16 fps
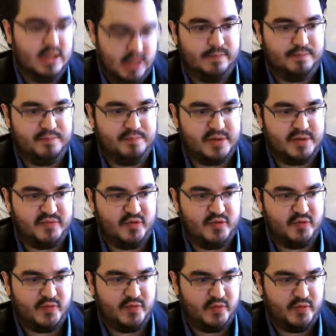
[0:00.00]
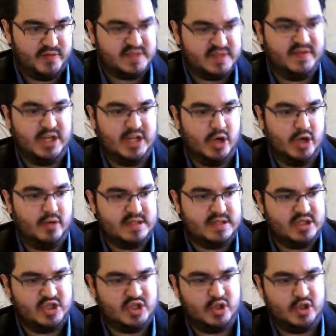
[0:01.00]
But for this video it's
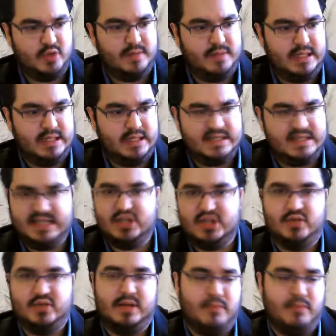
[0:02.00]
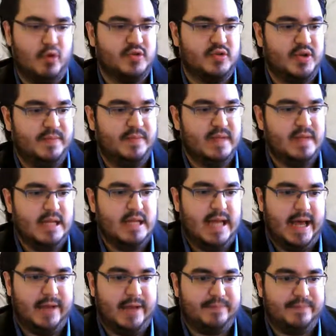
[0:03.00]
just going to be sensory and motor,
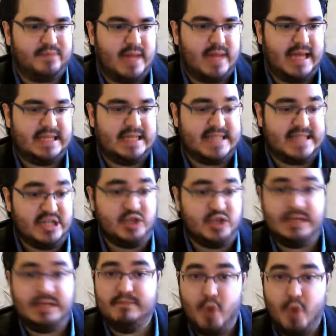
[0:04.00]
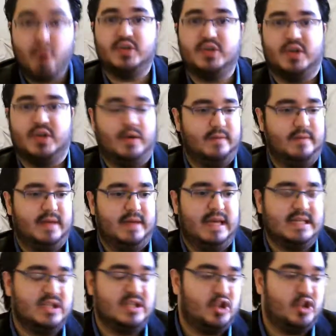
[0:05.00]
and essentially motor
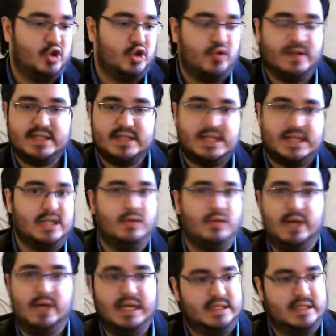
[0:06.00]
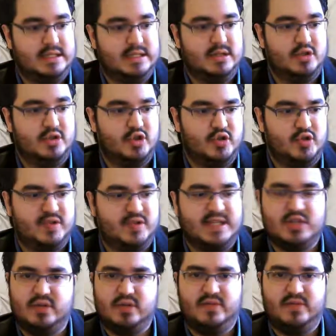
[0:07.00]
is intrinsically related to
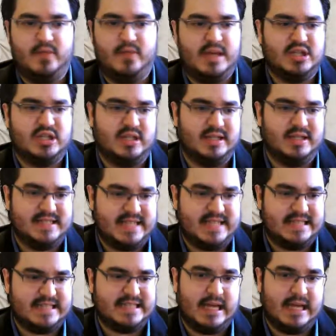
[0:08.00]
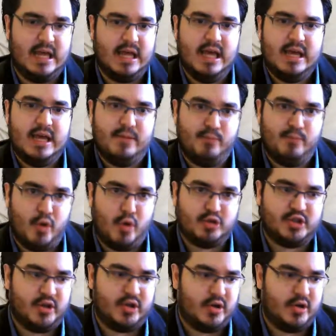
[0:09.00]
sensory information in the sense that
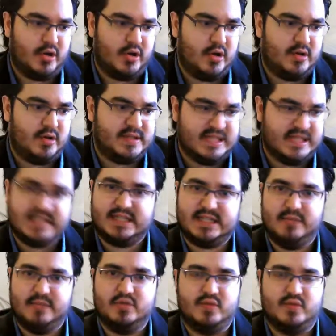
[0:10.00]
motor systems